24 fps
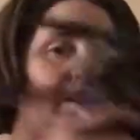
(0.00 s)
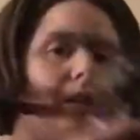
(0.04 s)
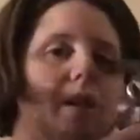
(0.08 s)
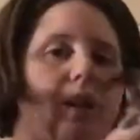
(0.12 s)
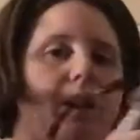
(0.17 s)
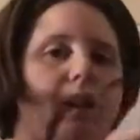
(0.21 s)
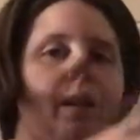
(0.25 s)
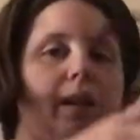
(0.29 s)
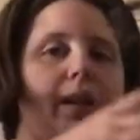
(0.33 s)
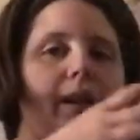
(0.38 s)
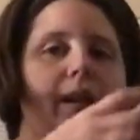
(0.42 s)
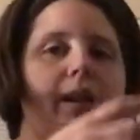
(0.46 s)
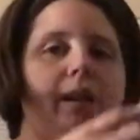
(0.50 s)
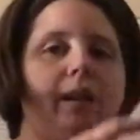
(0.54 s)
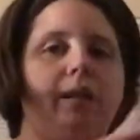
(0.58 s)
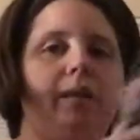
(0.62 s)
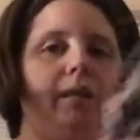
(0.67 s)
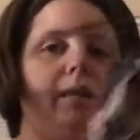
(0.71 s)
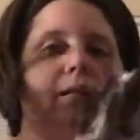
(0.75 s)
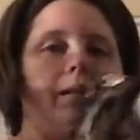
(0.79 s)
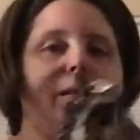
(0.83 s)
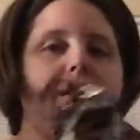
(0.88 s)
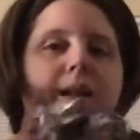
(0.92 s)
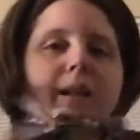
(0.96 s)
and
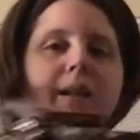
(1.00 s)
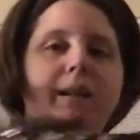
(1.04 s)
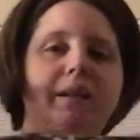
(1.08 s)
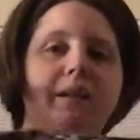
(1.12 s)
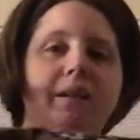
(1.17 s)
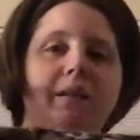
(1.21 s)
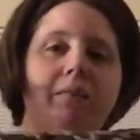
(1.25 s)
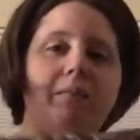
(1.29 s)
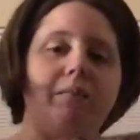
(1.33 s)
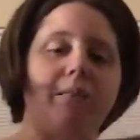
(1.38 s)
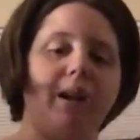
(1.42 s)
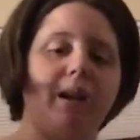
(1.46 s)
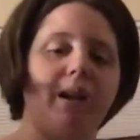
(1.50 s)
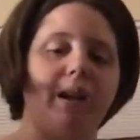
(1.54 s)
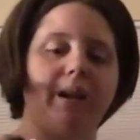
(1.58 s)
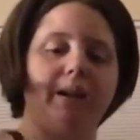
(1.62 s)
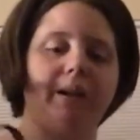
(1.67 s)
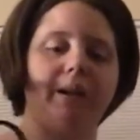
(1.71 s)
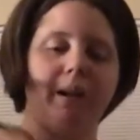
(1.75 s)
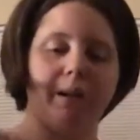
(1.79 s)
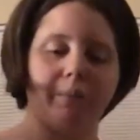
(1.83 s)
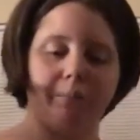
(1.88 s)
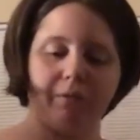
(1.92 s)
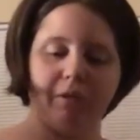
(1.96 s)
this is my
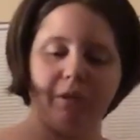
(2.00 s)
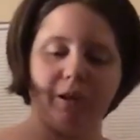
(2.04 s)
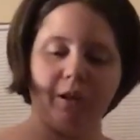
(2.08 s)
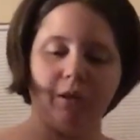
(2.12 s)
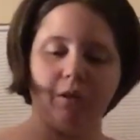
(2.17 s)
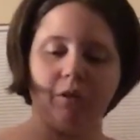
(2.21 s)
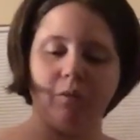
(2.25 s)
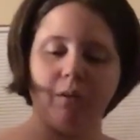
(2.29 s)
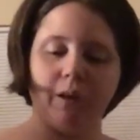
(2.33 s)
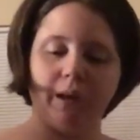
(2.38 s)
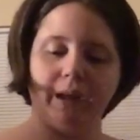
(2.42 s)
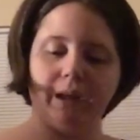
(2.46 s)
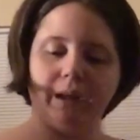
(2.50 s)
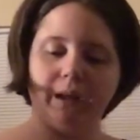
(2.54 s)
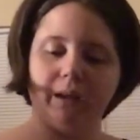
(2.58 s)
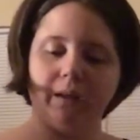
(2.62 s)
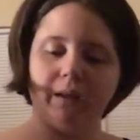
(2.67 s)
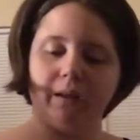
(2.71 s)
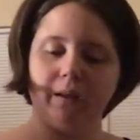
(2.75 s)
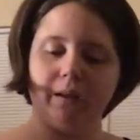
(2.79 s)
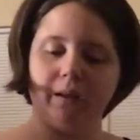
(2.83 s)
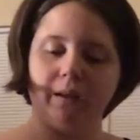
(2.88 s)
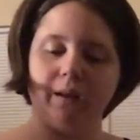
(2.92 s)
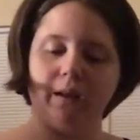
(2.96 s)
diapering quick
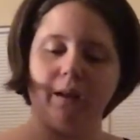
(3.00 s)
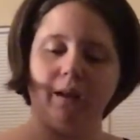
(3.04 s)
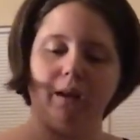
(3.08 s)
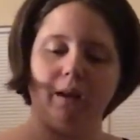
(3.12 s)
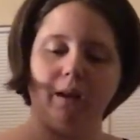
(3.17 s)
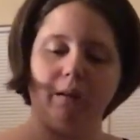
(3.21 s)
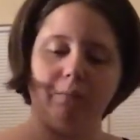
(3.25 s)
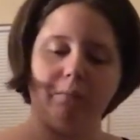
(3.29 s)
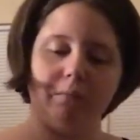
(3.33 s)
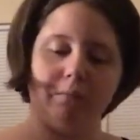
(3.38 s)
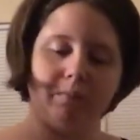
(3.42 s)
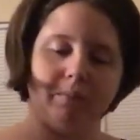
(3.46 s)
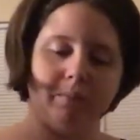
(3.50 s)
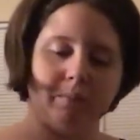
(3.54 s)
um,